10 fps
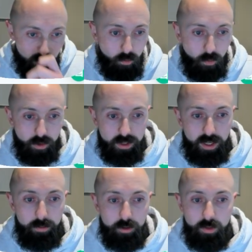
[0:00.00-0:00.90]
what the
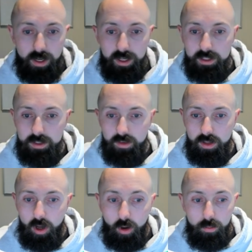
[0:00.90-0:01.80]
capital gain is for the
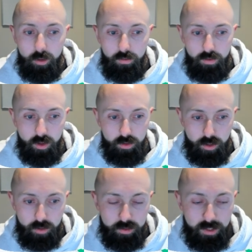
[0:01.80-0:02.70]
whole
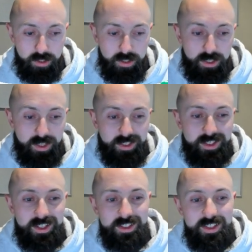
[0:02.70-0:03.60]
portfolio, and
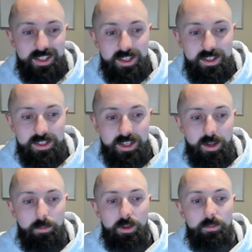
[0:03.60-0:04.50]
you can see there's a
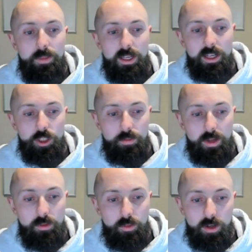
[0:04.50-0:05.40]
couple of
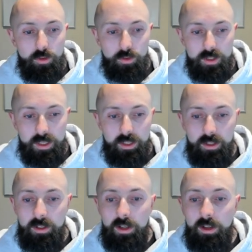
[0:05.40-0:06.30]
BHP records
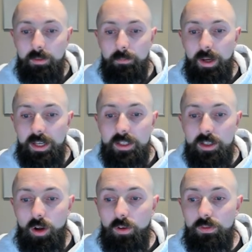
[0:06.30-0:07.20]
here
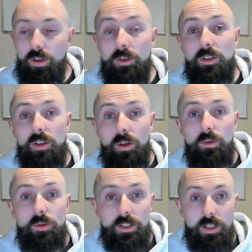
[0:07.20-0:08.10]
based off those
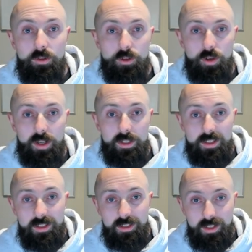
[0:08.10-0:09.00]
2 sell
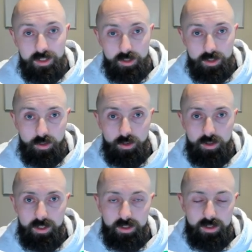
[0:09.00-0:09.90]
trades that you
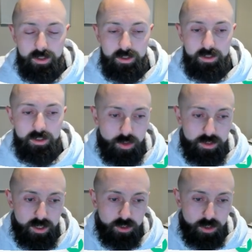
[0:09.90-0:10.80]
saw in the
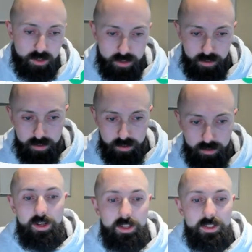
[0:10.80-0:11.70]
transactions list.
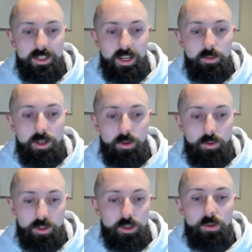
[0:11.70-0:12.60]
Now, say we don't
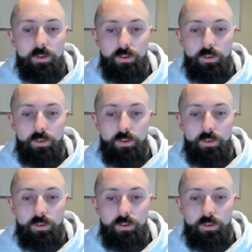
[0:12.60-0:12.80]
want to do a